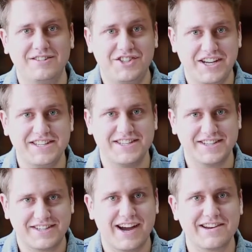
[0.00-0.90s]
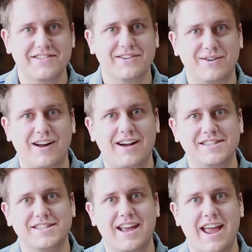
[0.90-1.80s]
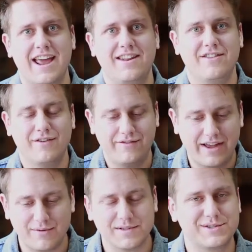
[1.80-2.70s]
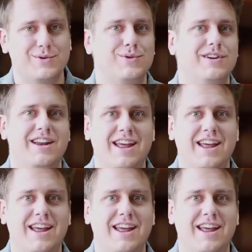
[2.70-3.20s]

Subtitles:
Jesus died on the cross and the veil was torn,